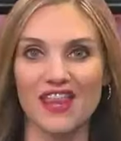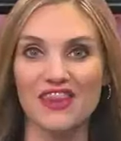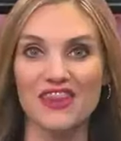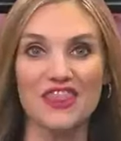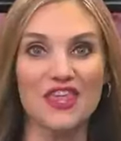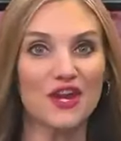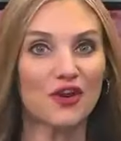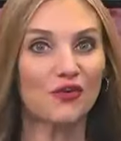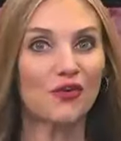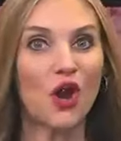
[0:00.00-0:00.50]

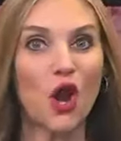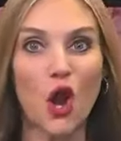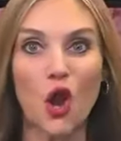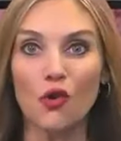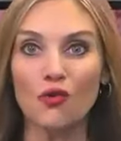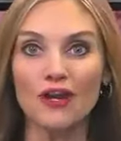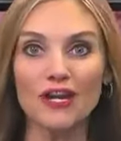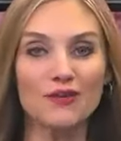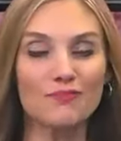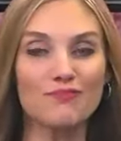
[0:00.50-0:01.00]
there
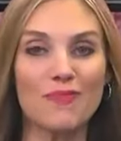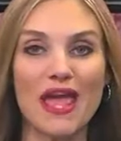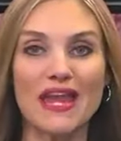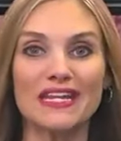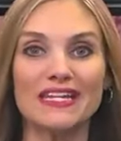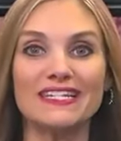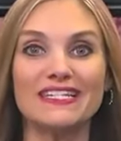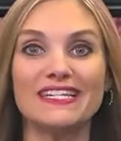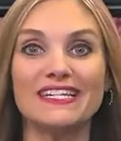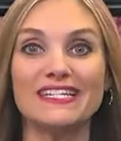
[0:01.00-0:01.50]
aren't
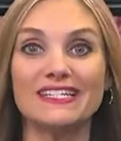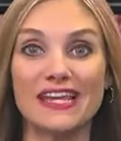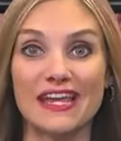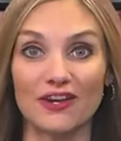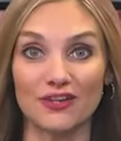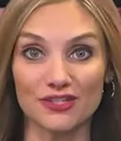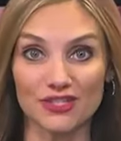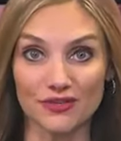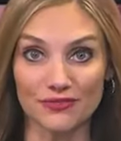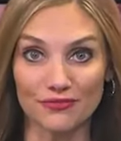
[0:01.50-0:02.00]
many
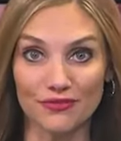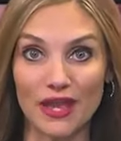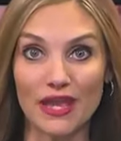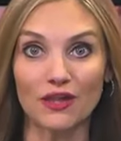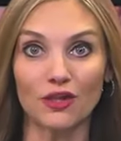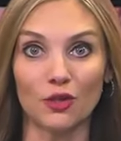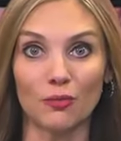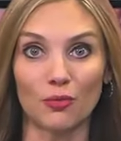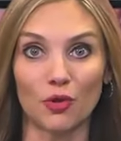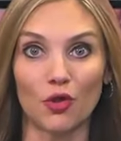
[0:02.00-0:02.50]
details
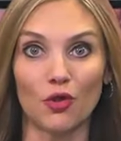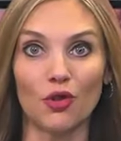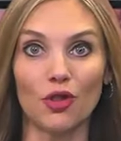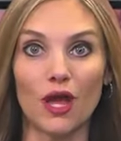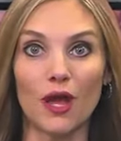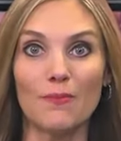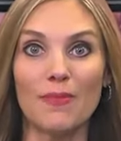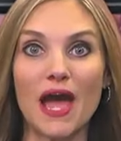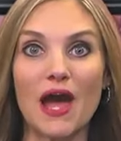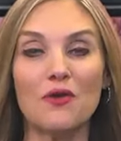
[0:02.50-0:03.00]
available
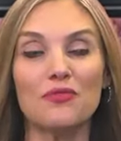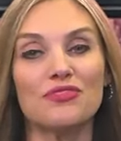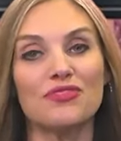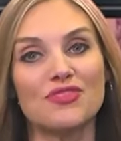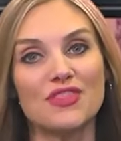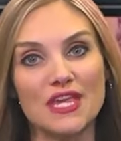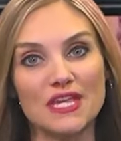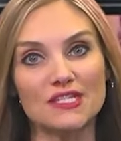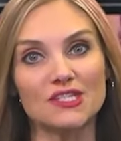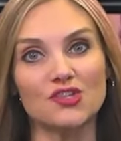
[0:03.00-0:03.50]
about
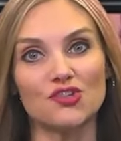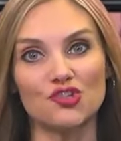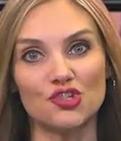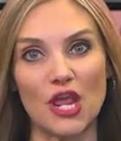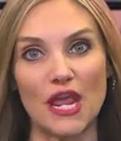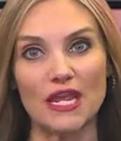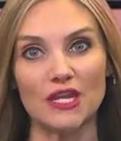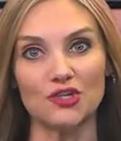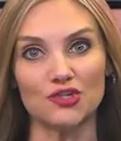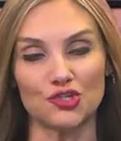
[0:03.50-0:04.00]
this
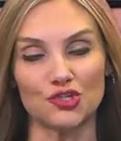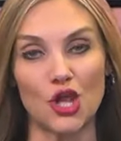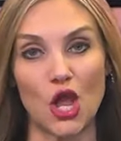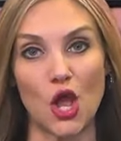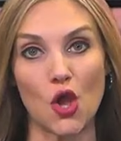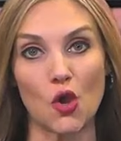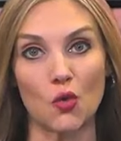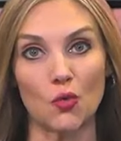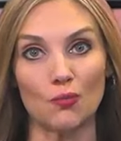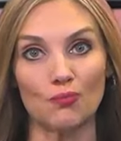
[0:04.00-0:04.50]
Jane
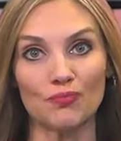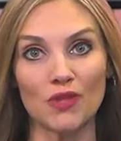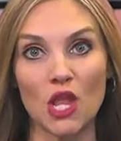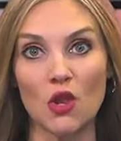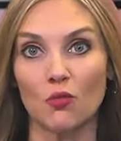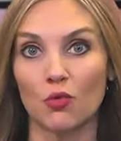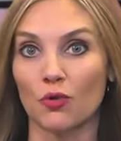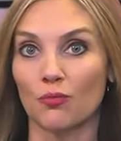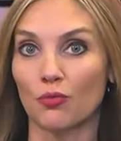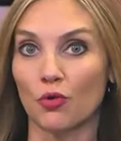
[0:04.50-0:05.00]
Doe.
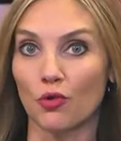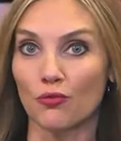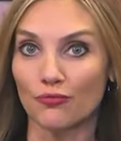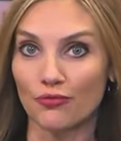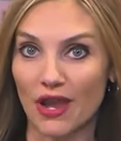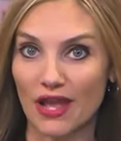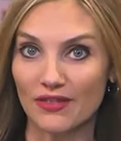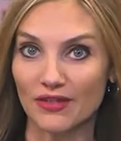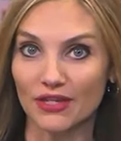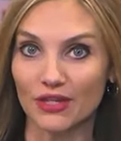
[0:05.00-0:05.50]
We're
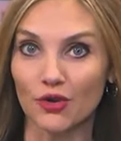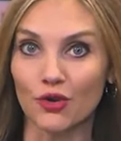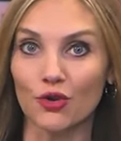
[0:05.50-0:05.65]
profiling